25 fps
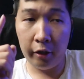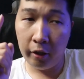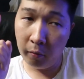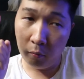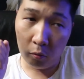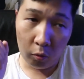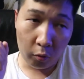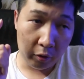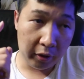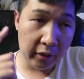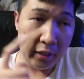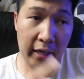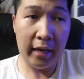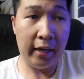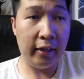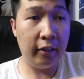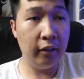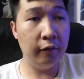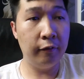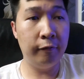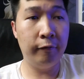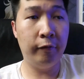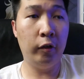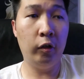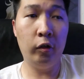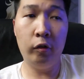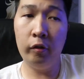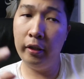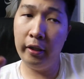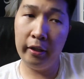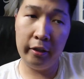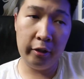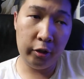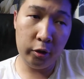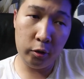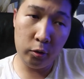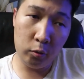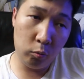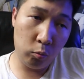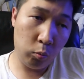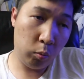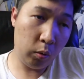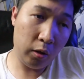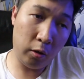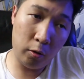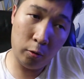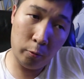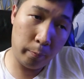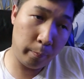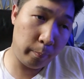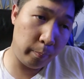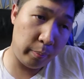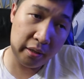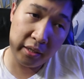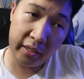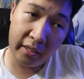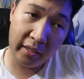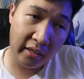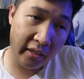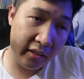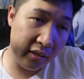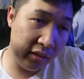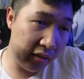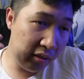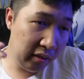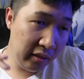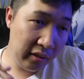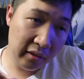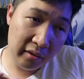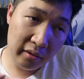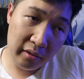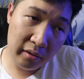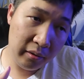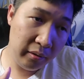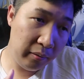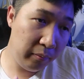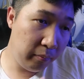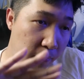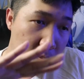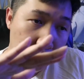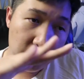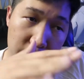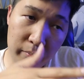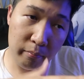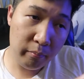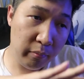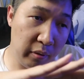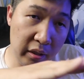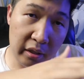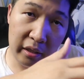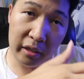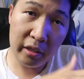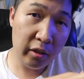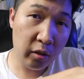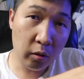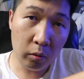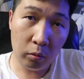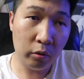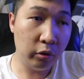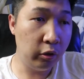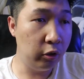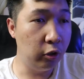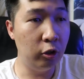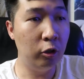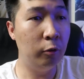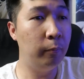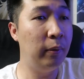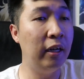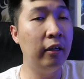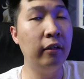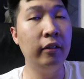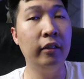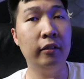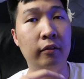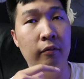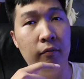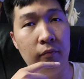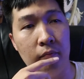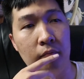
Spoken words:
you will gain the fold, and you will be mediocre about it.